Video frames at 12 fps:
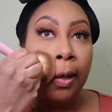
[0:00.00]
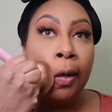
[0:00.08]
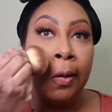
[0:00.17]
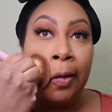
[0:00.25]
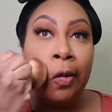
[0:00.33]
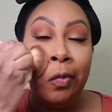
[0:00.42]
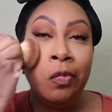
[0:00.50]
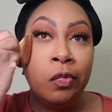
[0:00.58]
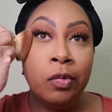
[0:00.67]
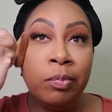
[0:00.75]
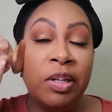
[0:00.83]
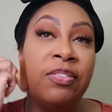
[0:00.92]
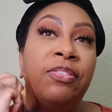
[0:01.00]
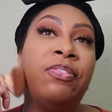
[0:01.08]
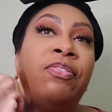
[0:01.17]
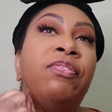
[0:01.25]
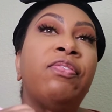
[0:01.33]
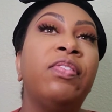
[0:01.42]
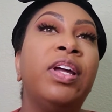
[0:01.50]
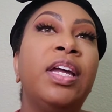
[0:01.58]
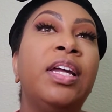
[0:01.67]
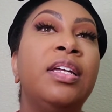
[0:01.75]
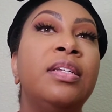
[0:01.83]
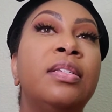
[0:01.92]
all over my
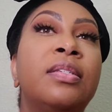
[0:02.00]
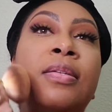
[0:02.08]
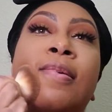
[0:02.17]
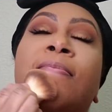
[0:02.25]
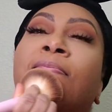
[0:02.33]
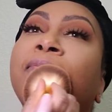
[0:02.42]
face.